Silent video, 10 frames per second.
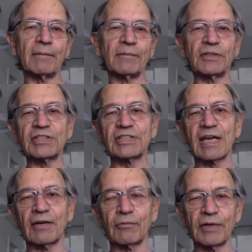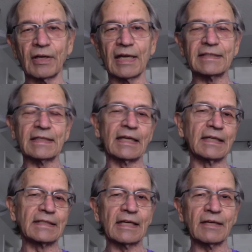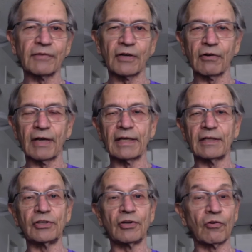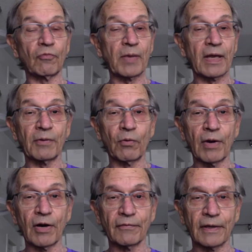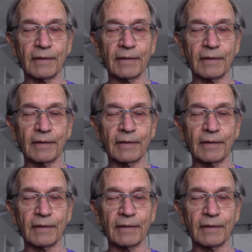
you just kind of realize that you take it for granted, become aware of it.